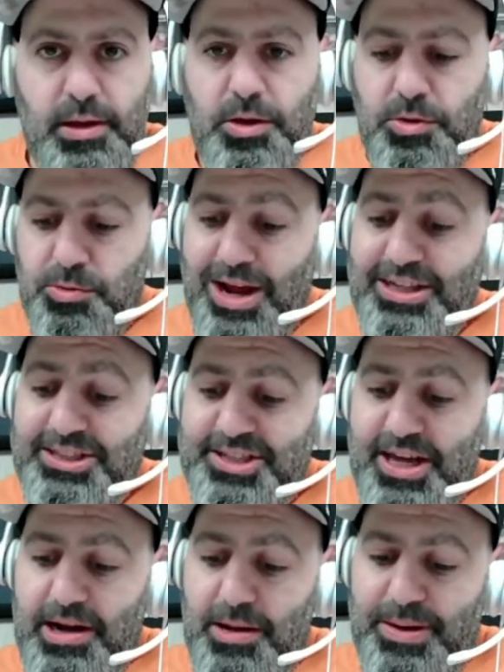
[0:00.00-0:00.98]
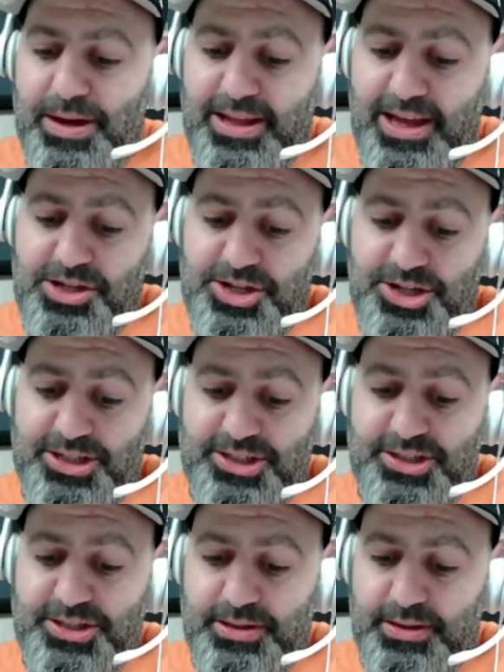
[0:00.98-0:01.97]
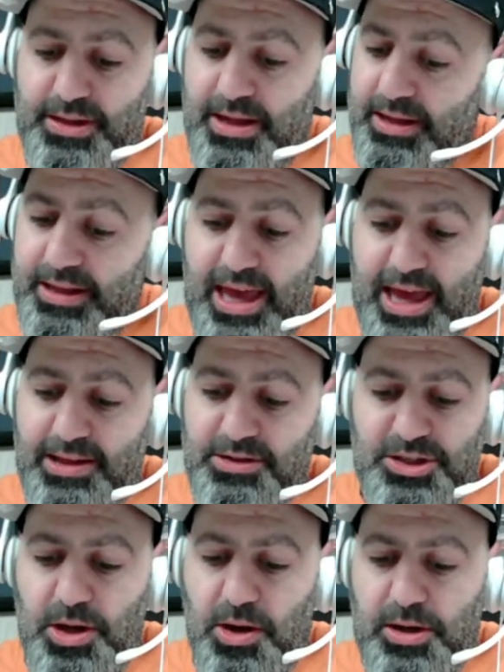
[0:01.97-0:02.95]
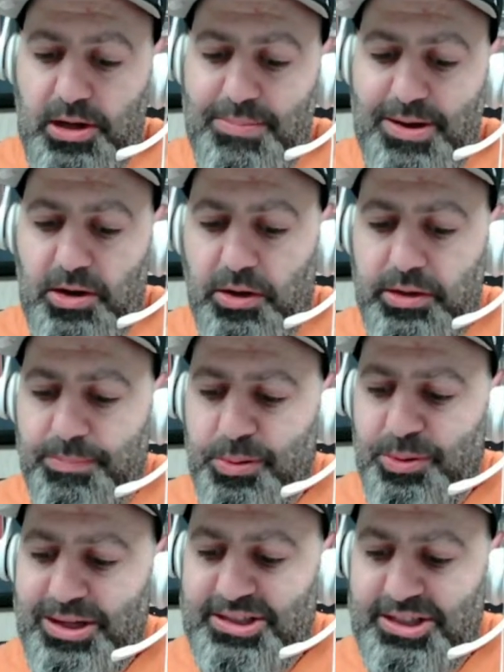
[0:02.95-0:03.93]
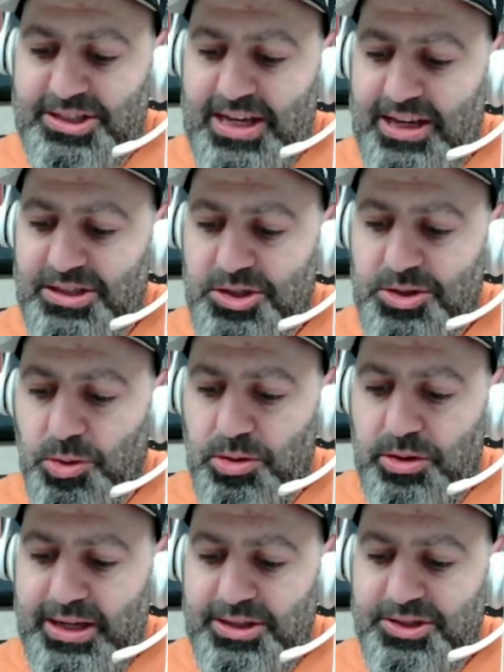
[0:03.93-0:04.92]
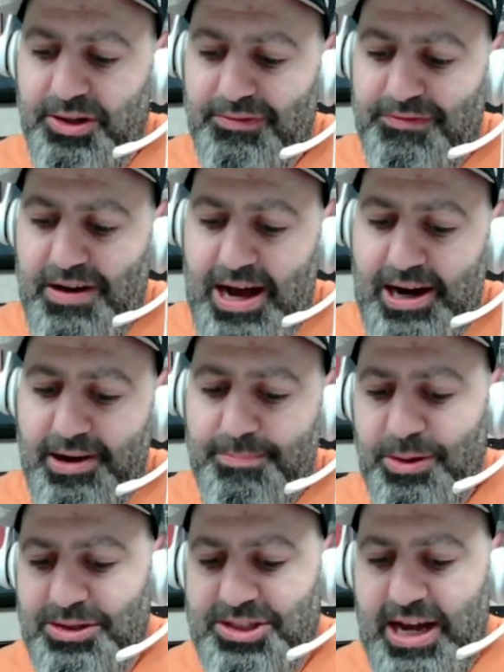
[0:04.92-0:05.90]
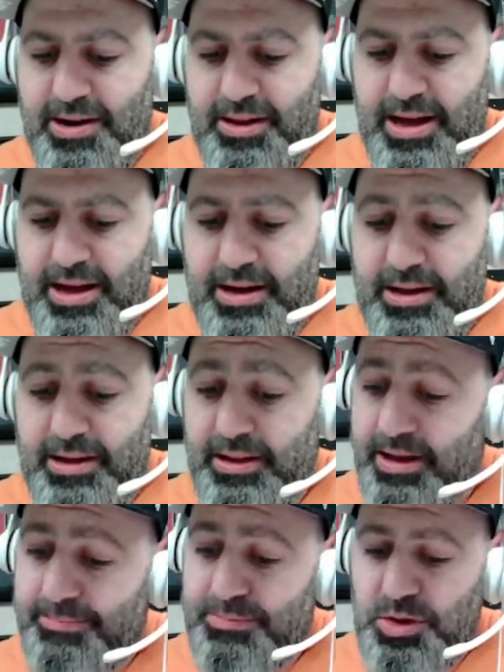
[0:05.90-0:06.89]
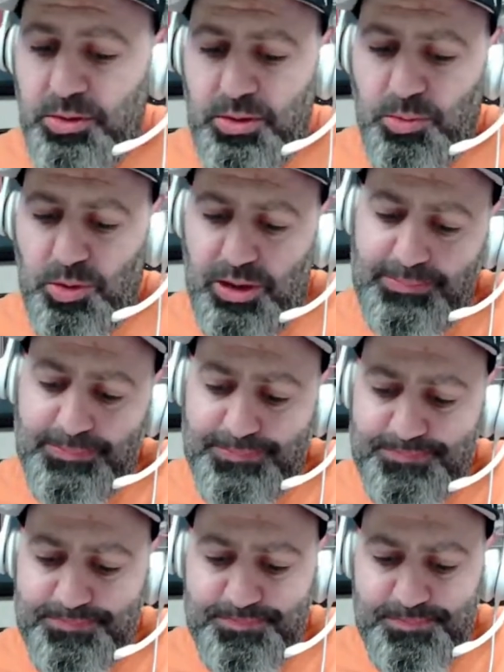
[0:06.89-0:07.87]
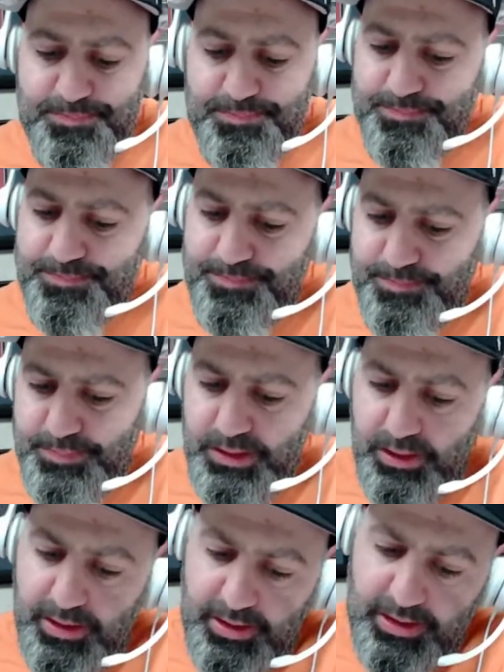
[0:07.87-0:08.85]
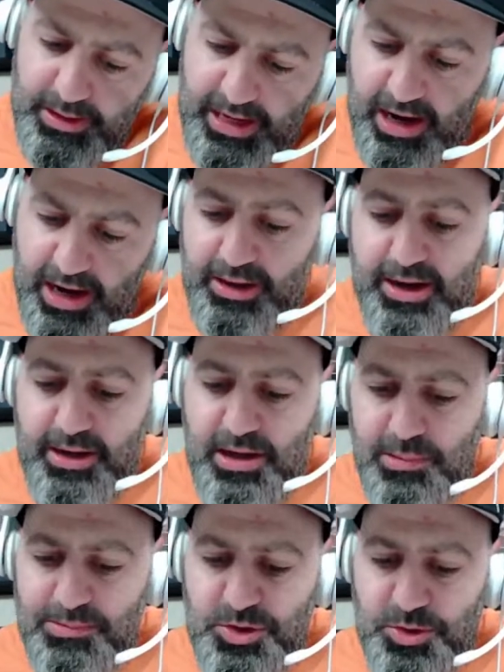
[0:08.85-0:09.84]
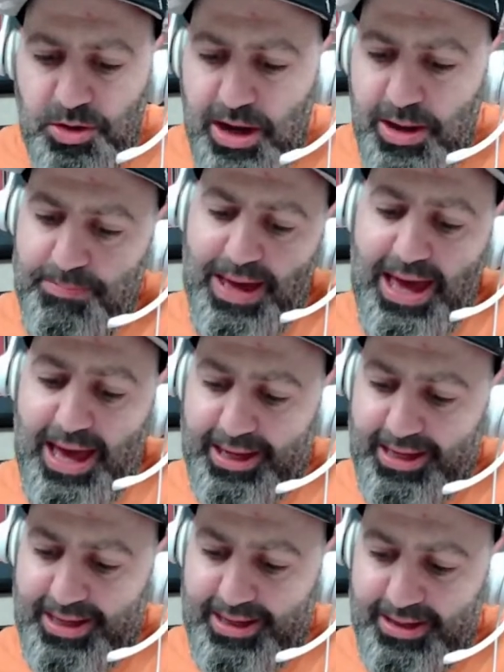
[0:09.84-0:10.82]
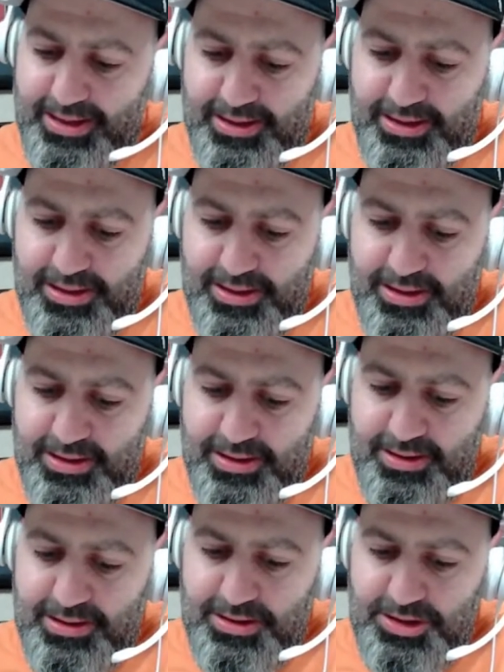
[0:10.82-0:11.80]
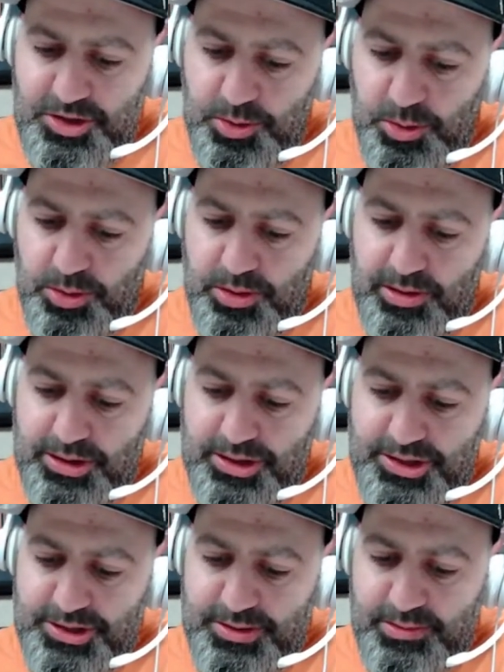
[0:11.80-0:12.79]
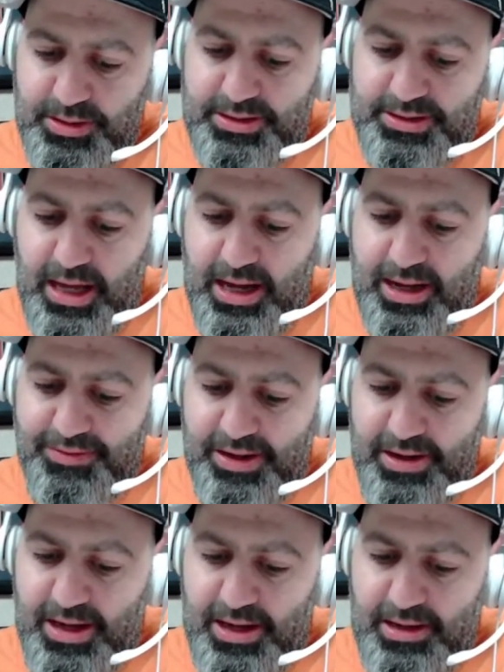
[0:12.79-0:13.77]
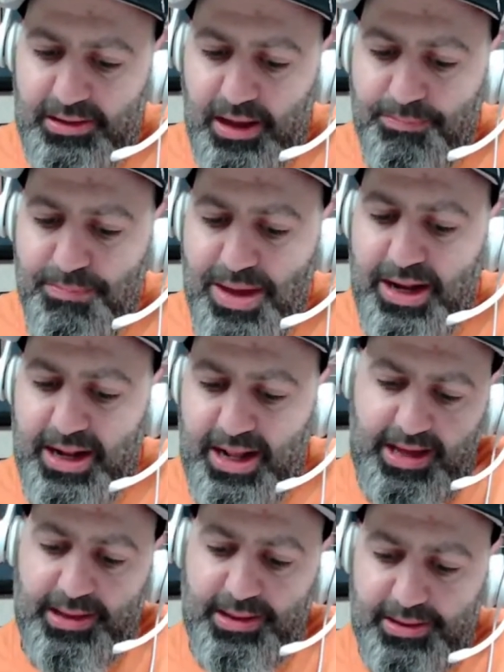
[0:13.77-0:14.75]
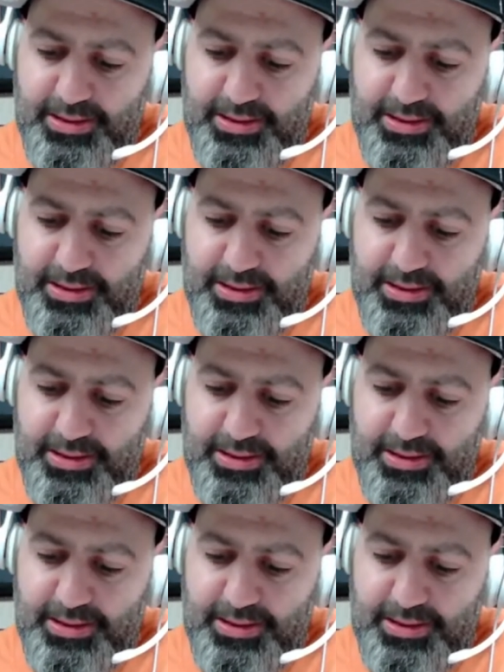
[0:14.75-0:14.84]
Great setup by Natchez. Again, just talking about all the points this guy's scoring. He's on fire. Puts Carolina up 2-1. Carolina comes right back. Scores. What's not even a minute in.